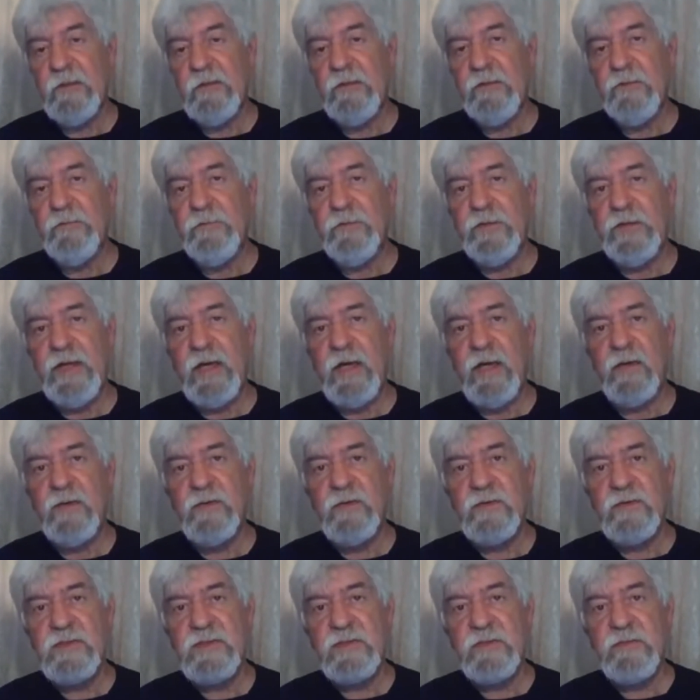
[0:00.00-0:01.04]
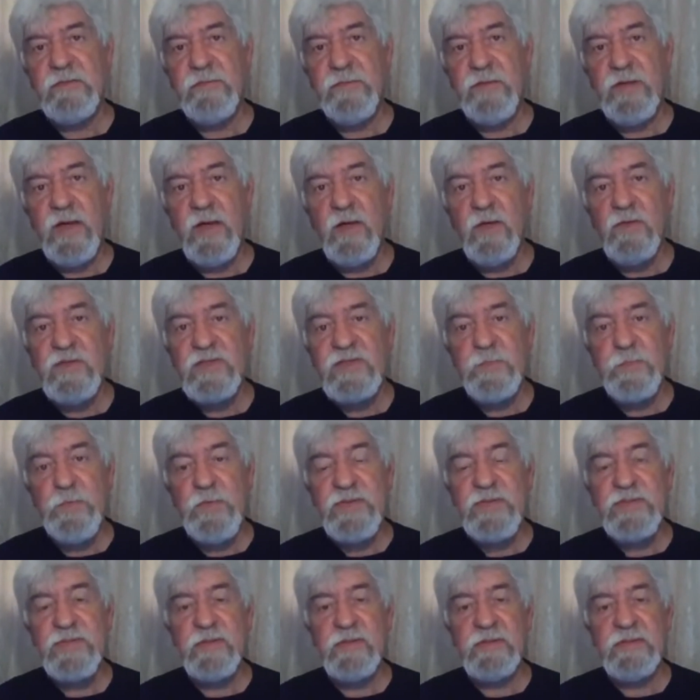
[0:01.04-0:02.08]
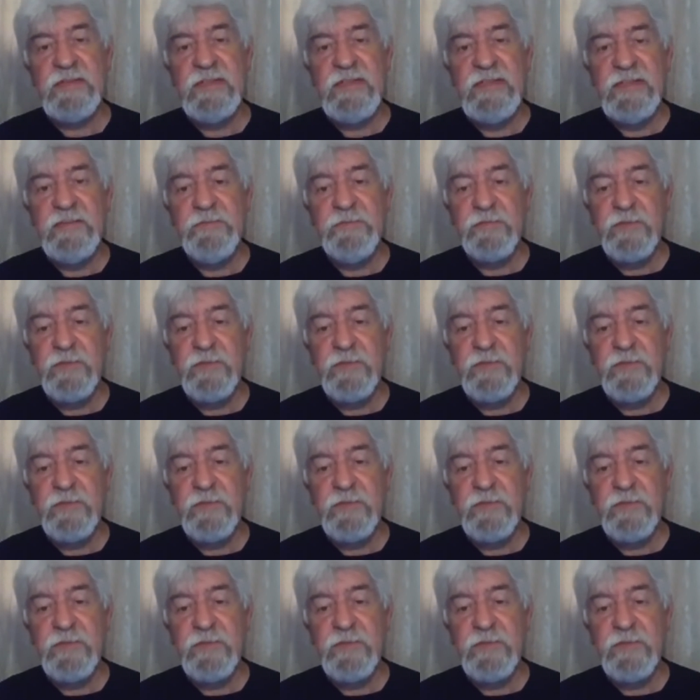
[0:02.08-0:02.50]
for our own special need,